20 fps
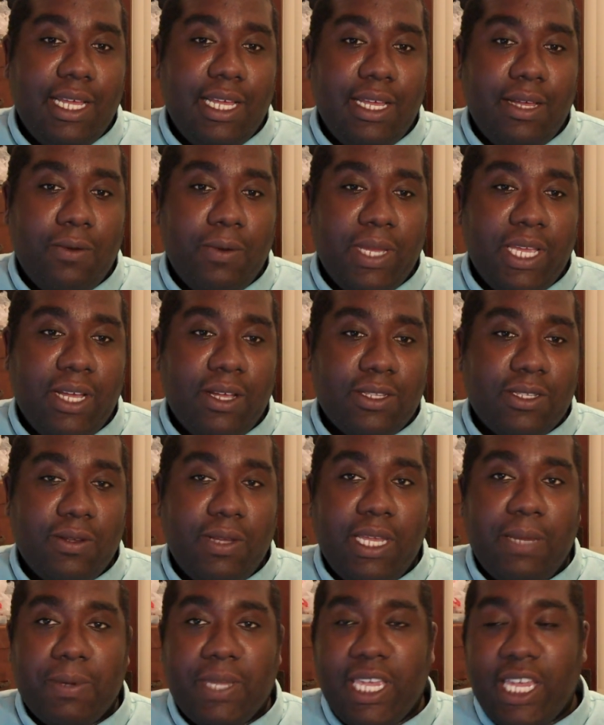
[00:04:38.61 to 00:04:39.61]
Uh, we
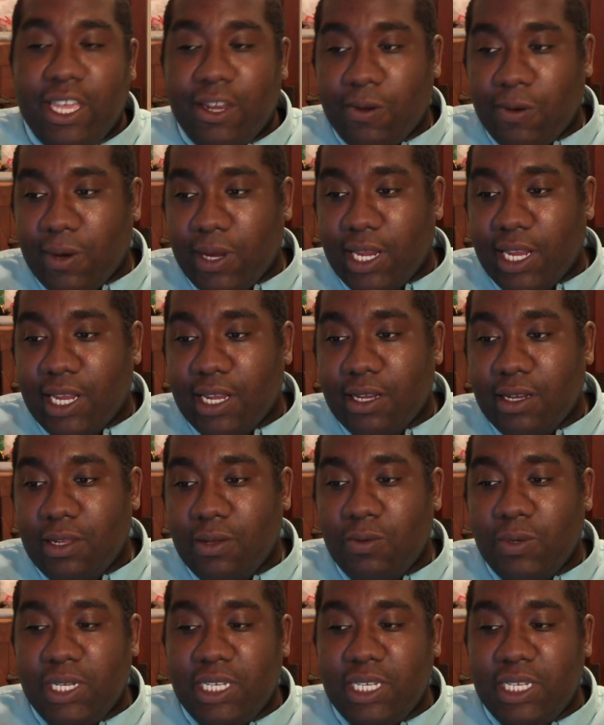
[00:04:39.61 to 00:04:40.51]
also have Kettering.